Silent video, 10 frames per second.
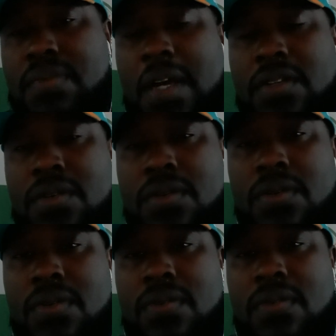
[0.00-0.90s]
my
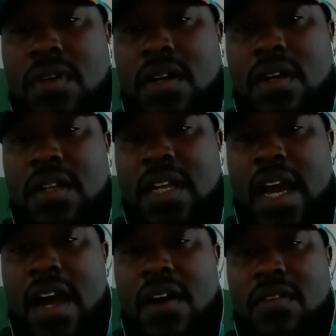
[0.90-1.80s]
new
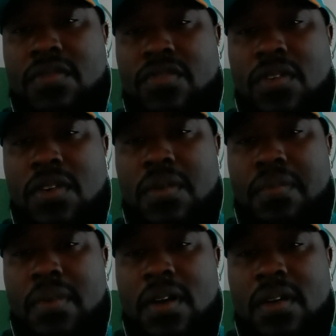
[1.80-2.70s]
noun for
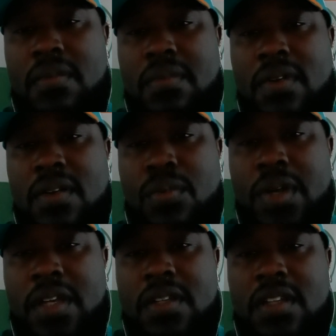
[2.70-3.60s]

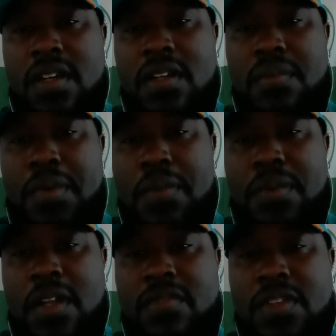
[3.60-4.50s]
we, the
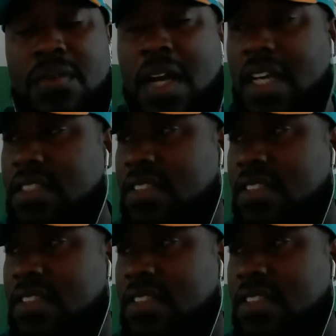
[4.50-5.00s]
people of the United